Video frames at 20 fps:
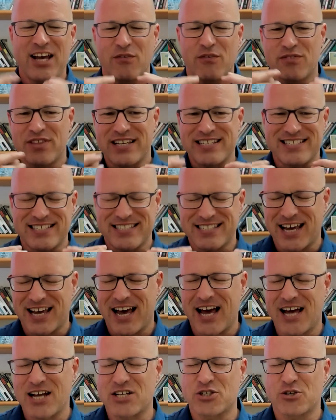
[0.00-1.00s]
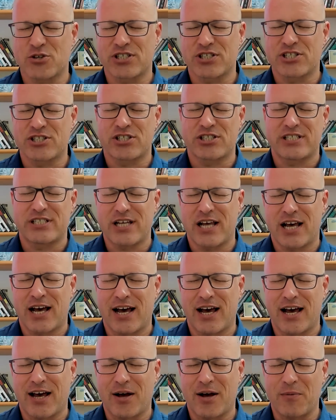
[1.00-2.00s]
this
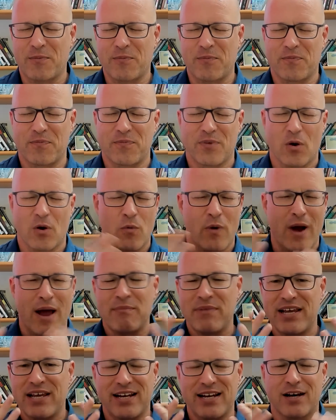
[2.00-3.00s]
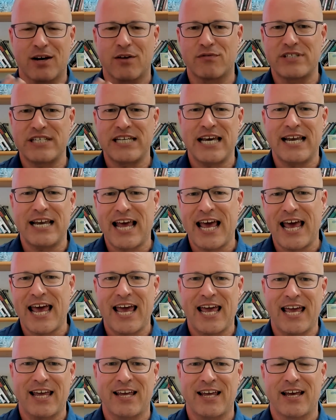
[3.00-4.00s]
remnant of
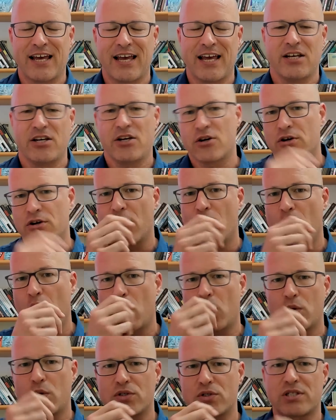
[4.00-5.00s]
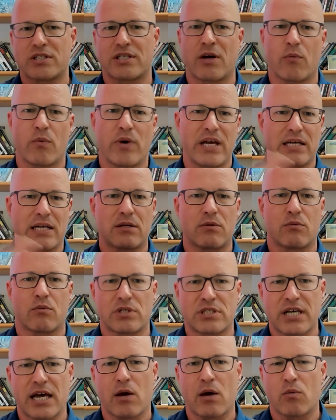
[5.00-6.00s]
DNA in your nose that we can
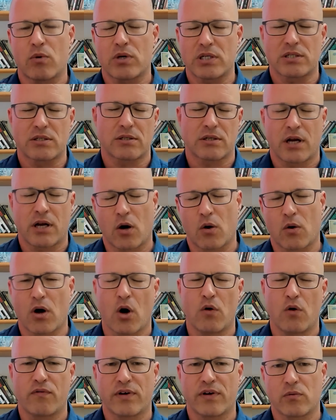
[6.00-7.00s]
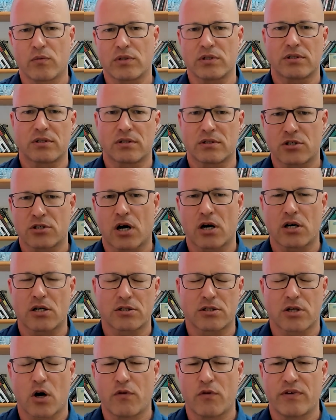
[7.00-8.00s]
say was, you know, COVID, was
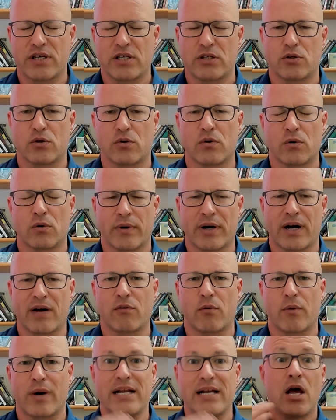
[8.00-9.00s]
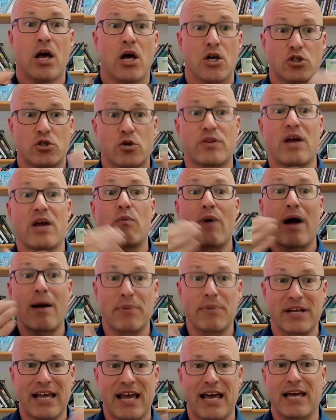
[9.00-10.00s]
SARS-CoV-2 or whatever, right? So they
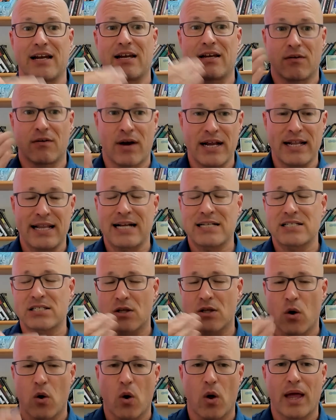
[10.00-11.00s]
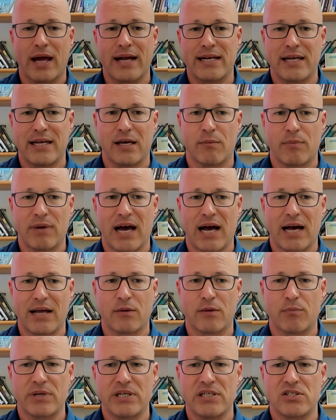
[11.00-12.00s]
replicate it, right? That's the whole idea behind
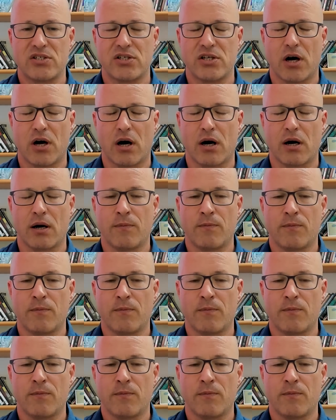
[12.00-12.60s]
the PCR.